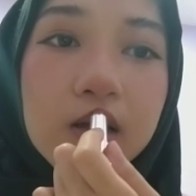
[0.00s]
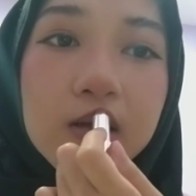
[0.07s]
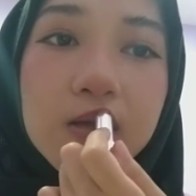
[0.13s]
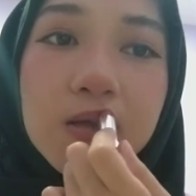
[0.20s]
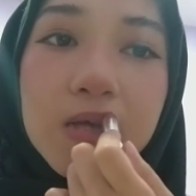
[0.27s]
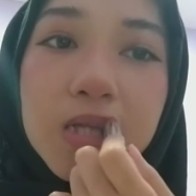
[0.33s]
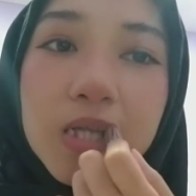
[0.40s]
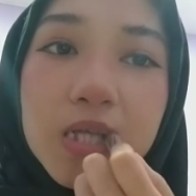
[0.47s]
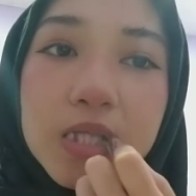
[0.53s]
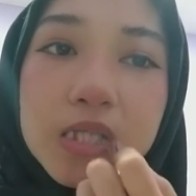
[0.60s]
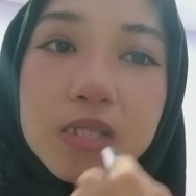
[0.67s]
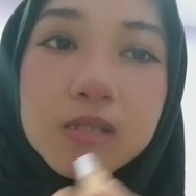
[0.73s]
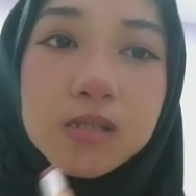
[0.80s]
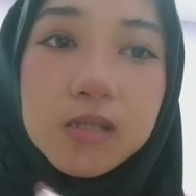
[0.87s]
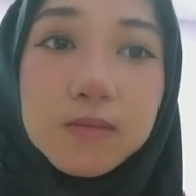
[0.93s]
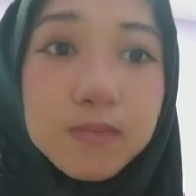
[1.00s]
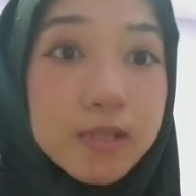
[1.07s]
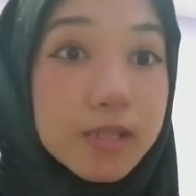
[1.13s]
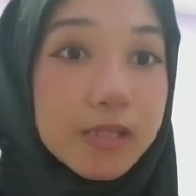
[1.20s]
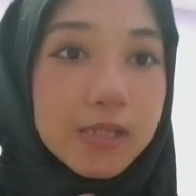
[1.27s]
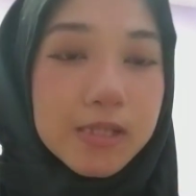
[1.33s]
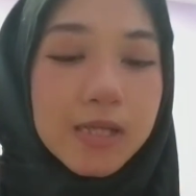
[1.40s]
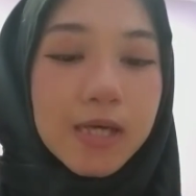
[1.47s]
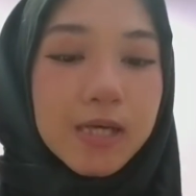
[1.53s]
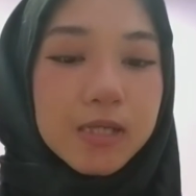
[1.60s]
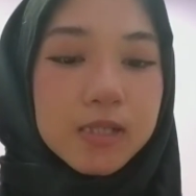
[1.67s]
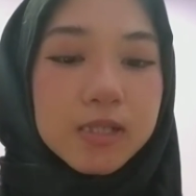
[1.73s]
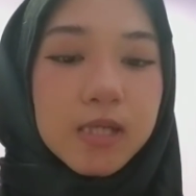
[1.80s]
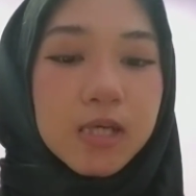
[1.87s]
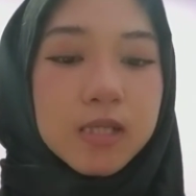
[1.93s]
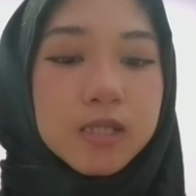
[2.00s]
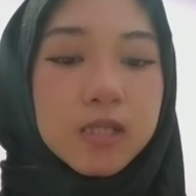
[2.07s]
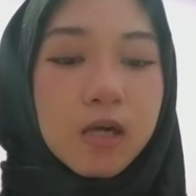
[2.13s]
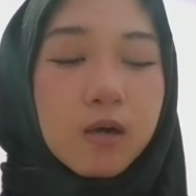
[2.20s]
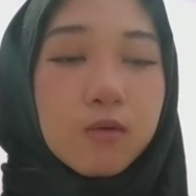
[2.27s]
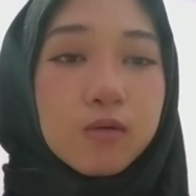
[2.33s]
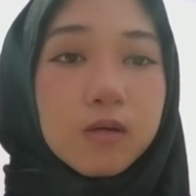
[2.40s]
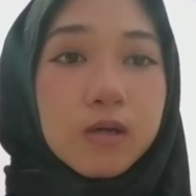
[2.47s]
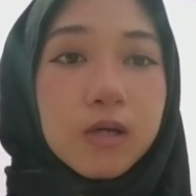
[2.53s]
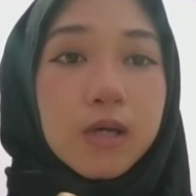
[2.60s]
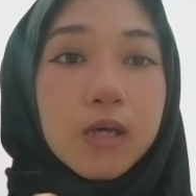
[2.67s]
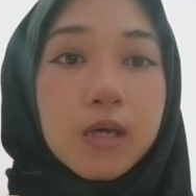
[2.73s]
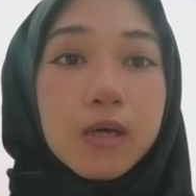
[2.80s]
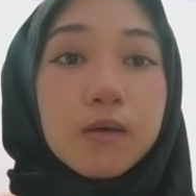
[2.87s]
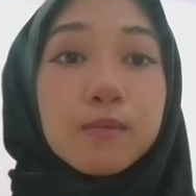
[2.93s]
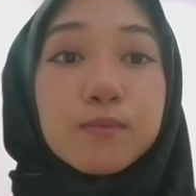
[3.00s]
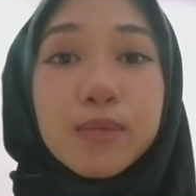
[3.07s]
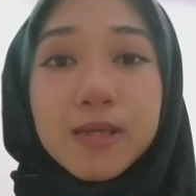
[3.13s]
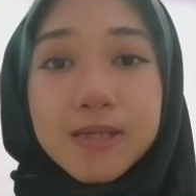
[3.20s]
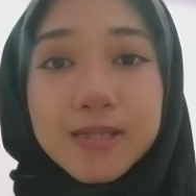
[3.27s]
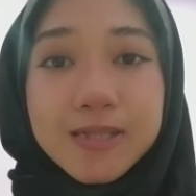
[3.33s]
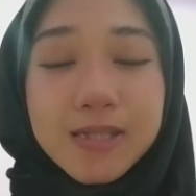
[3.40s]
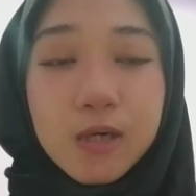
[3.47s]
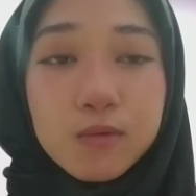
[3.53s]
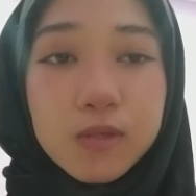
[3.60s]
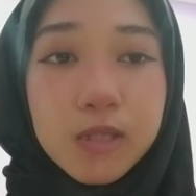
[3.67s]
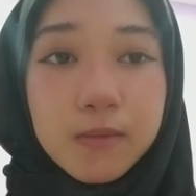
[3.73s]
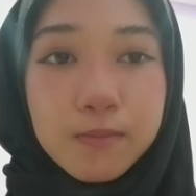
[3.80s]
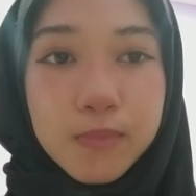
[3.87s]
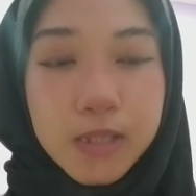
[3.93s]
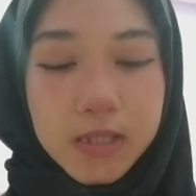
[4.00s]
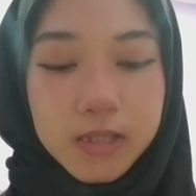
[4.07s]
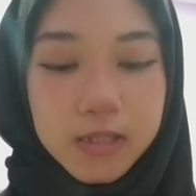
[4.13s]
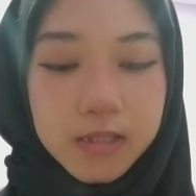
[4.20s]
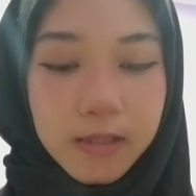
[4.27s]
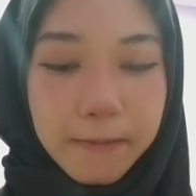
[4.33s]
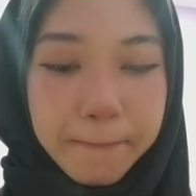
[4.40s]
So this lipstick, it acts as our base, our lip base.